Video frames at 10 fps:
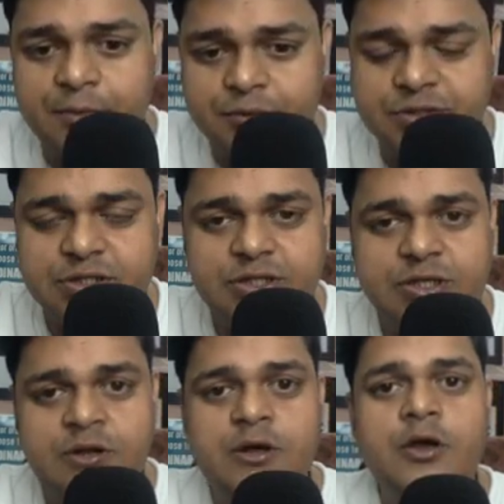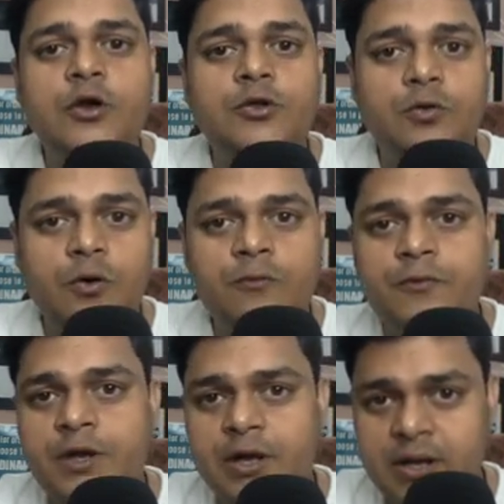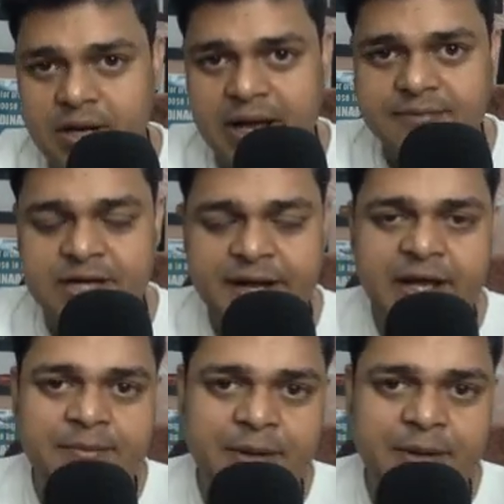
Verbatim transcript: procedure to configure lifecycle